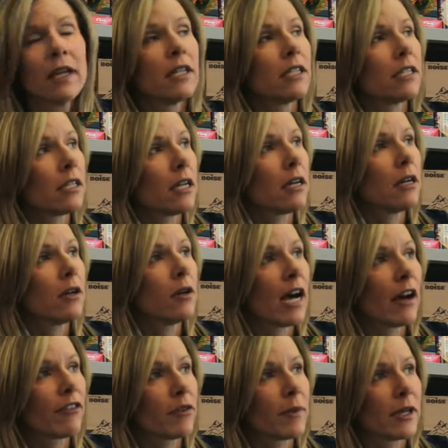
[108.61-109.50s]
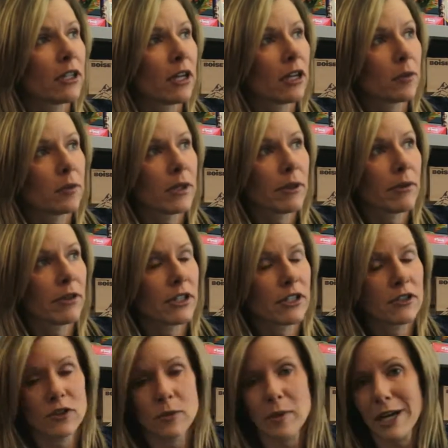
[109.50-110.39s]
So after my daughter played with
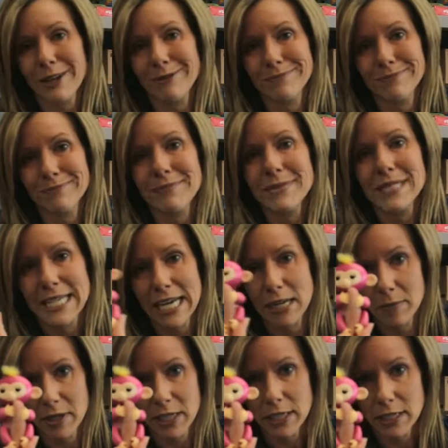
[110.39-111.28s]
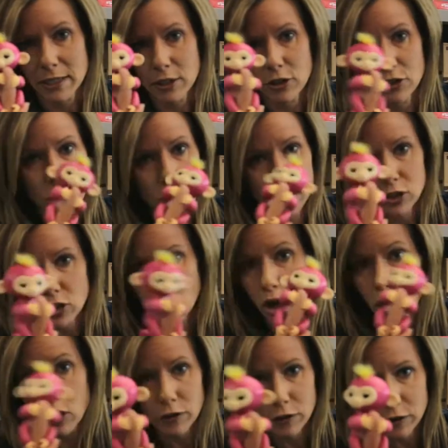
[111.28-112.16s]
this for about 10 minutes and showed it to
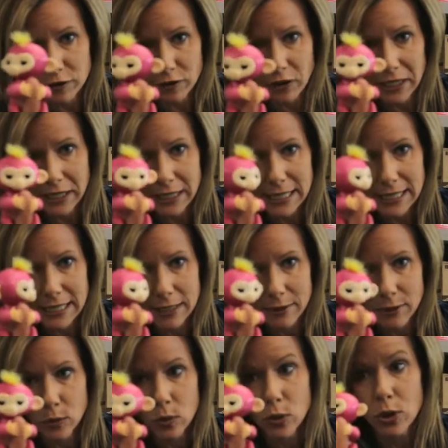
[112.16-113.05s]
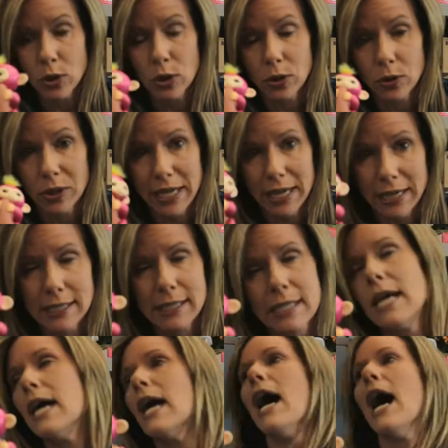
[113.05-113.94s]
all of her friends. Woohoo! Yes.
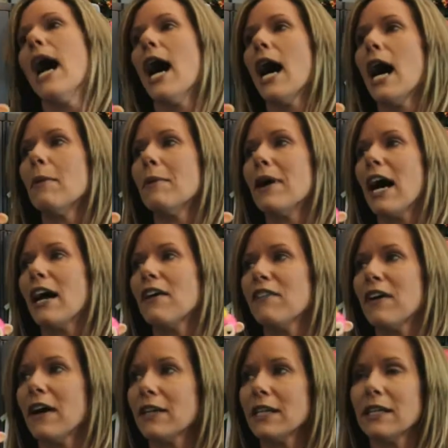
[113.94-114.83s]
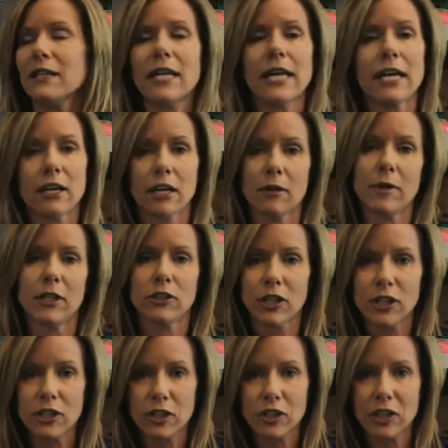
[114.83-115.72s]
I found it laying on my
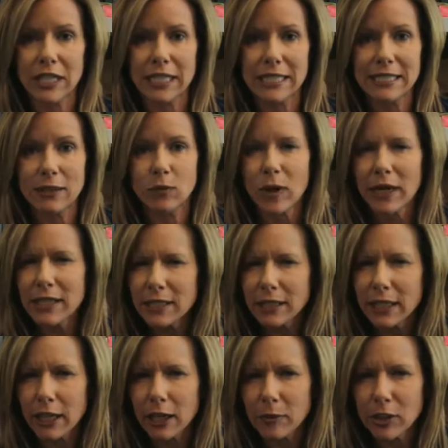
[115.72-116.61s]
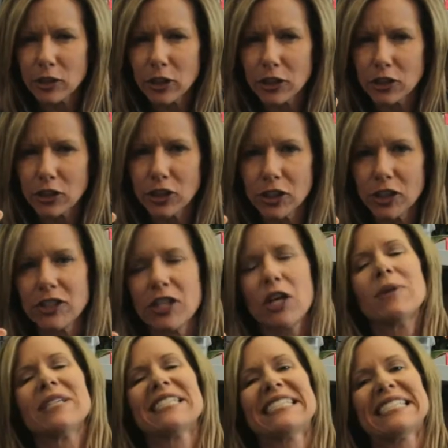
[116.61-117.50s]
dresser. And I said, why is it laying on my dresser? She goes,
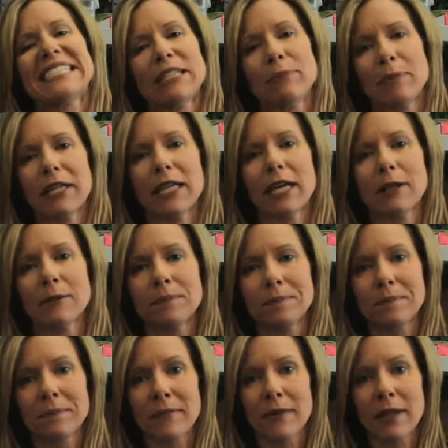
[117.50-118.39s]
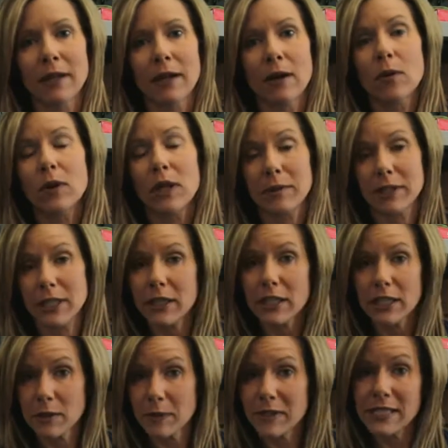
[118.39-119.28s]
oh, it's sleeping now. Well, let me tell
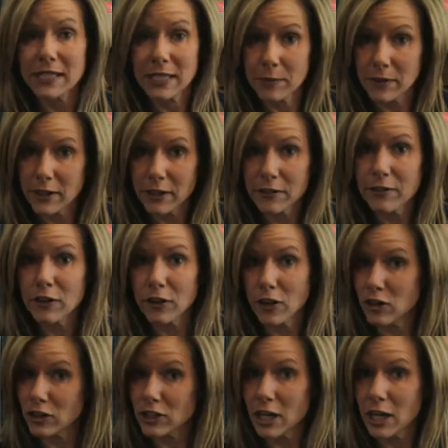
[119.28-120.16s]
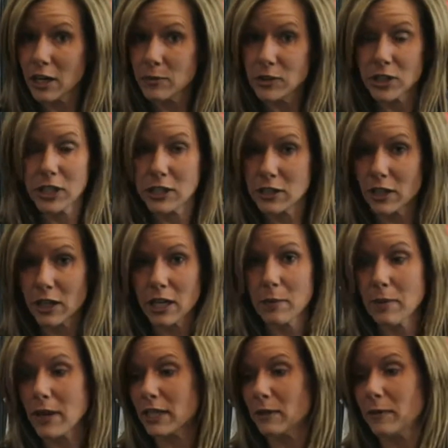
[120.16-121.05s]
you, it's been sleeping there for a long time. She has not
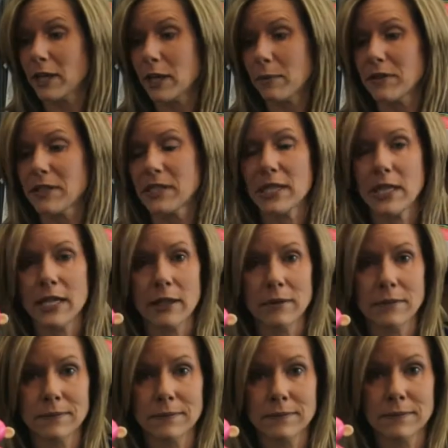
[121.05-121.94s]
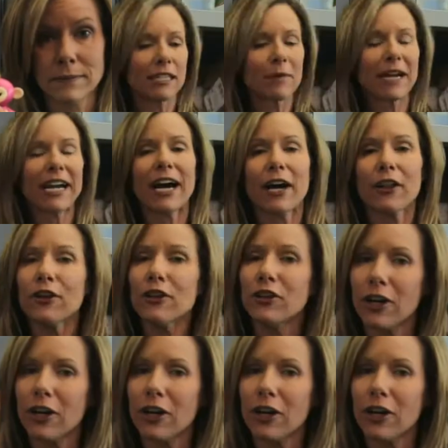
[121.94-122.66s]
come back to pick up this thing. So my other